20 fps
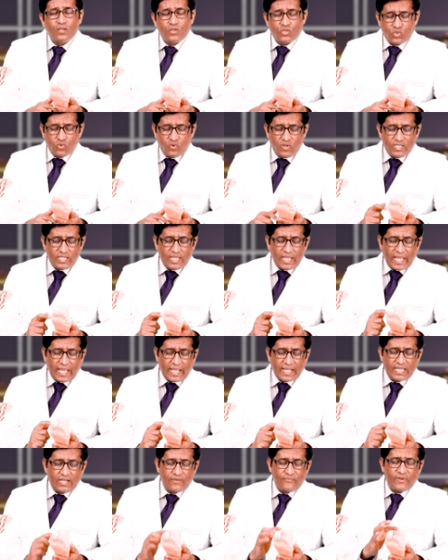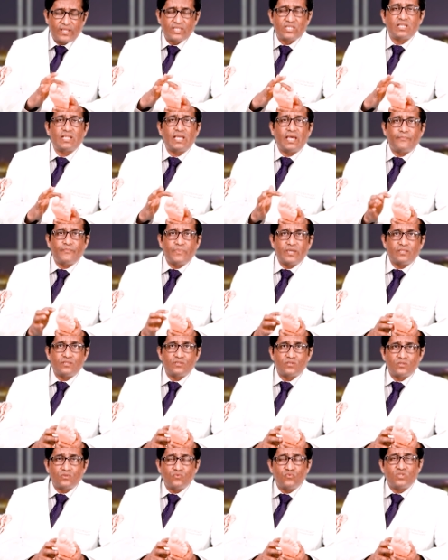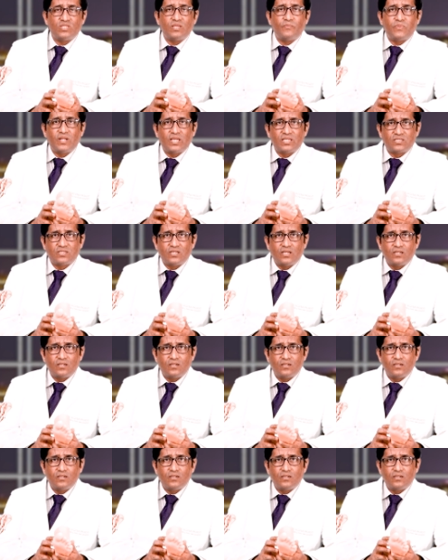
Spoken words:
So when the ankle fracture happens with the plaster,